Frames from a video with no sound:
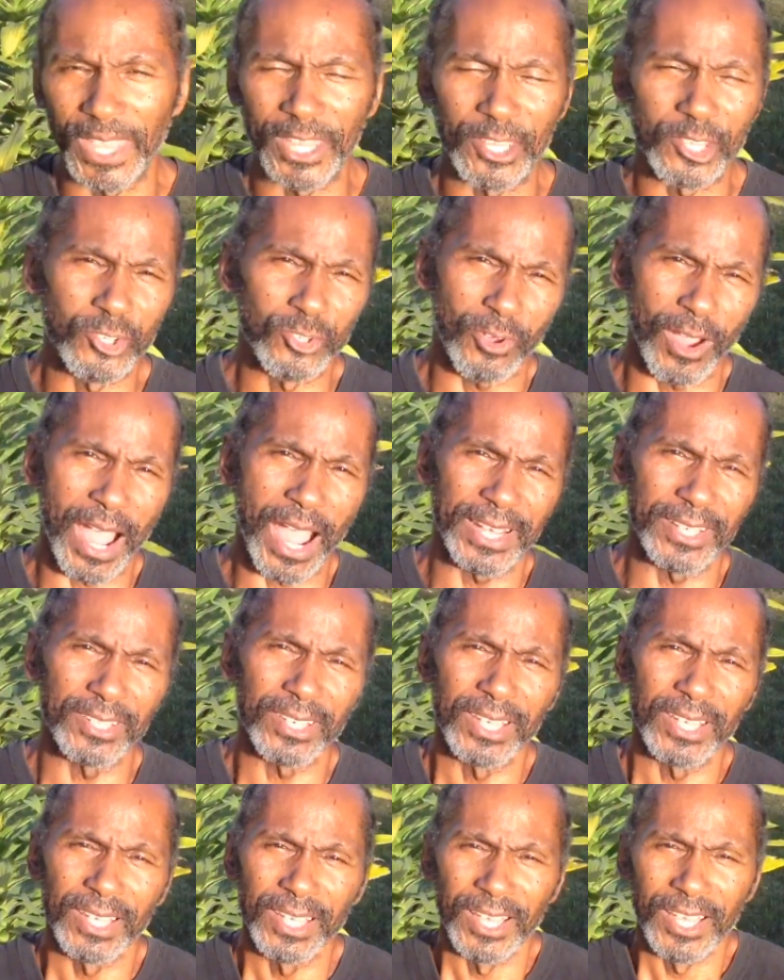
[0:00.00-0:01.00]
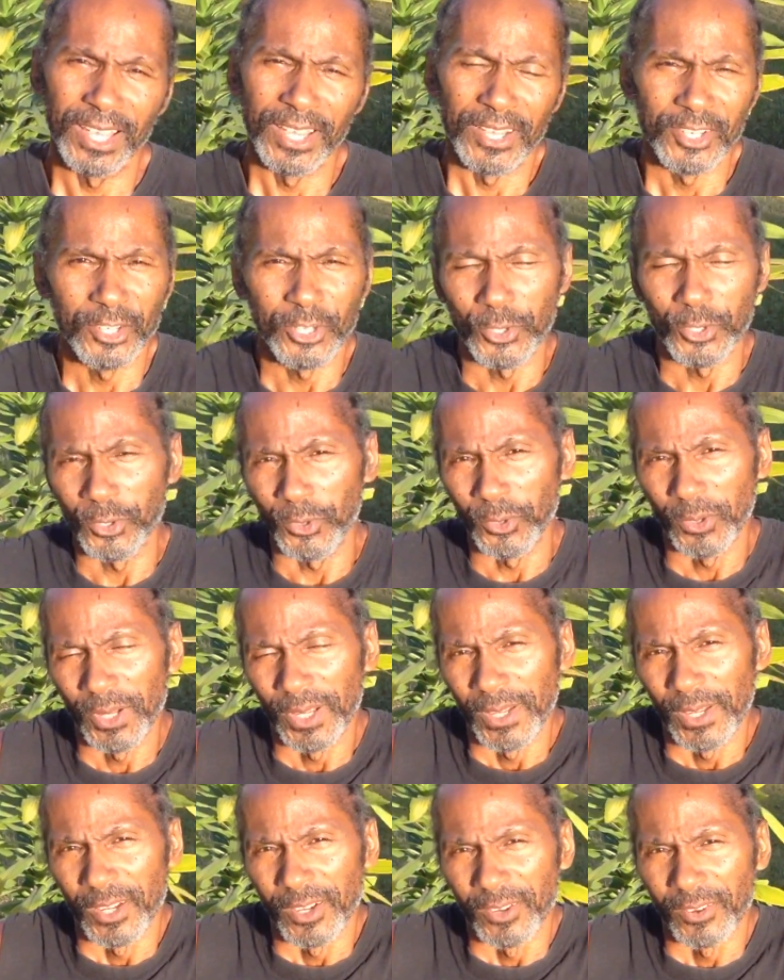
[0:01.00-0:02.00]
They tried
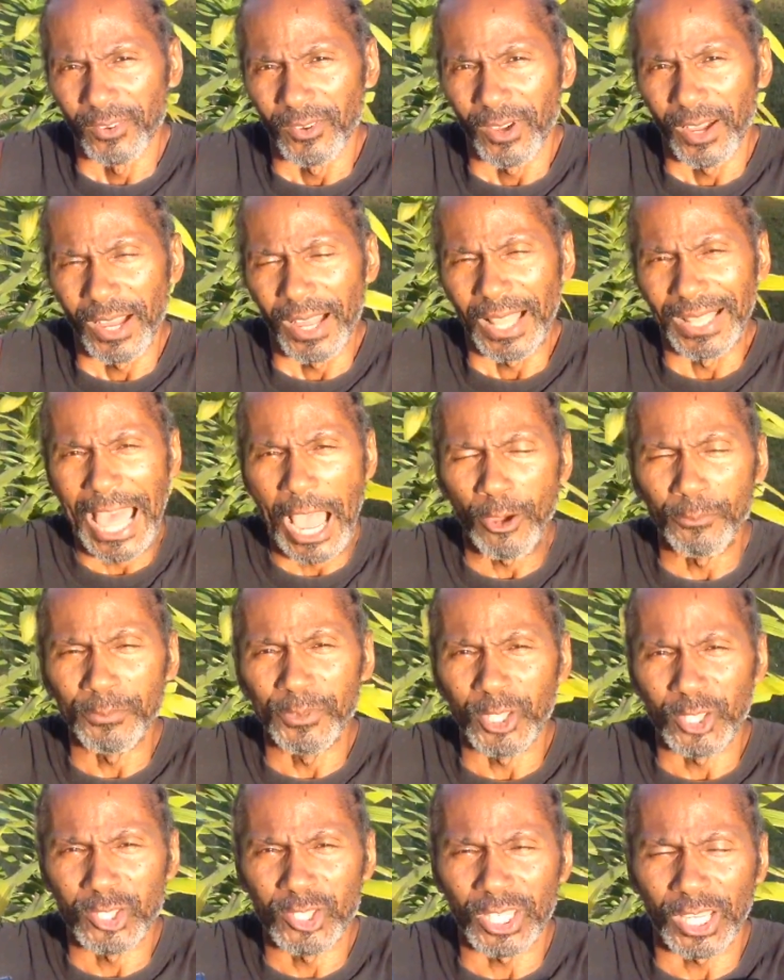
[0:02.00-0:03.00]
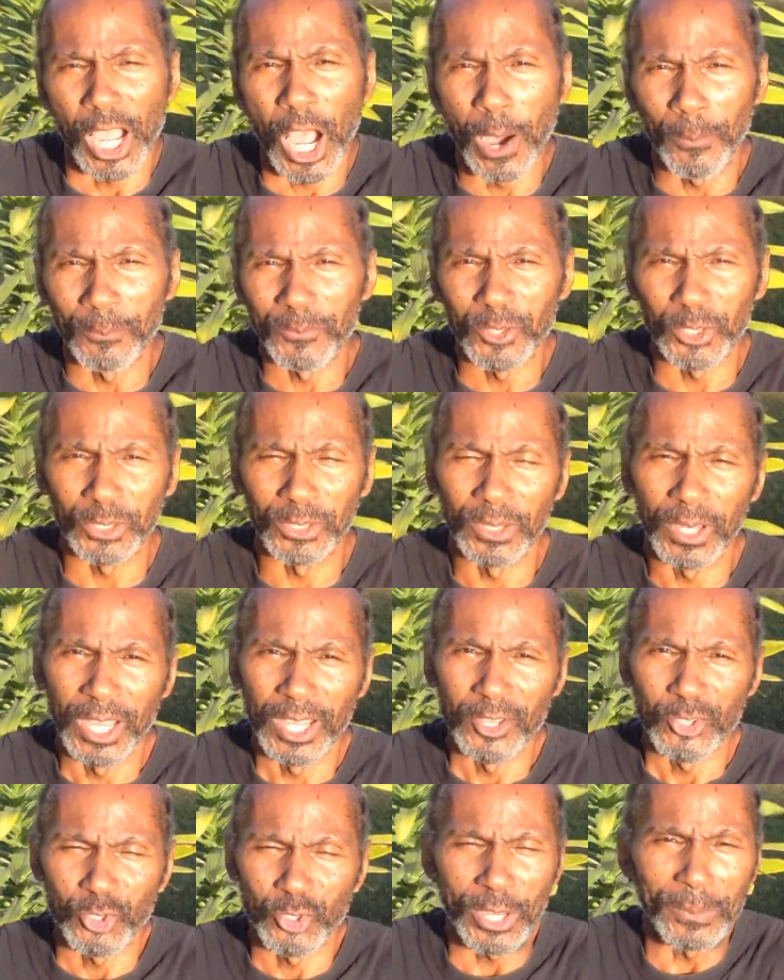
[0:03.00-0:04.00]
to allow him to succumb to
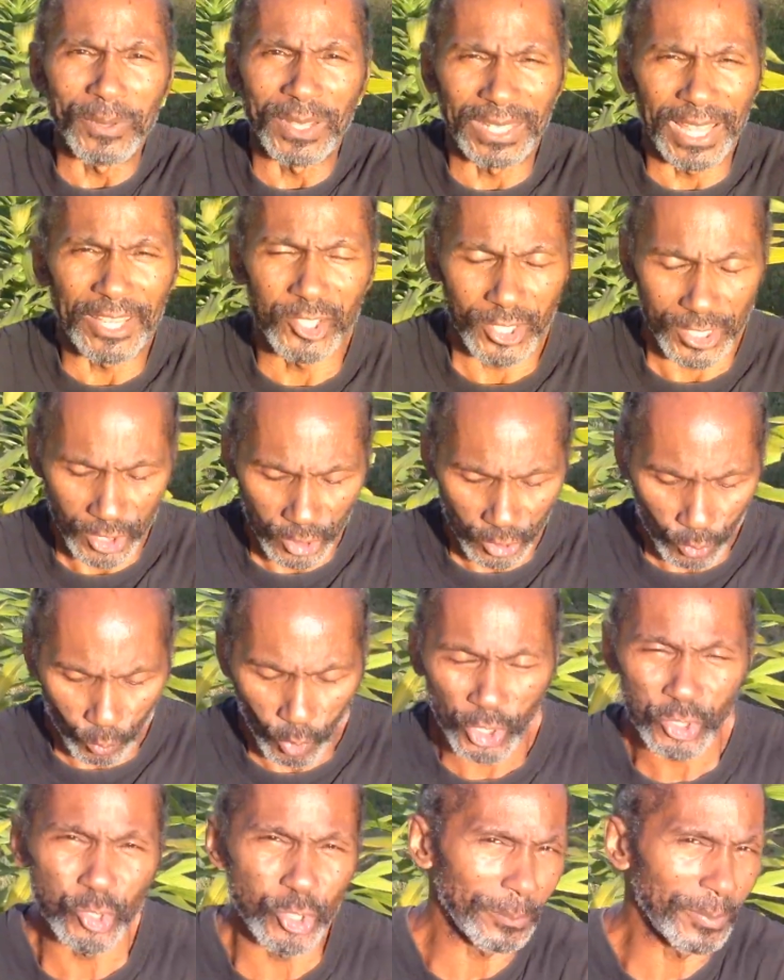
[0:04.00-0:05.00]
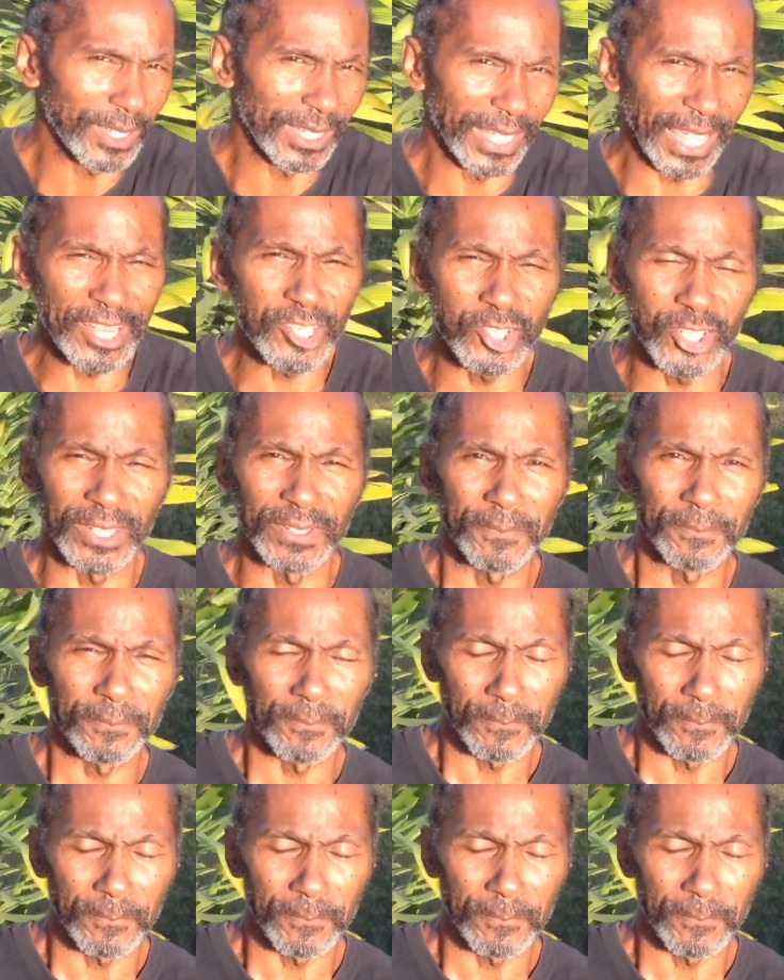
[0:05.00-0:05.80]
tribulation. And the word tribulation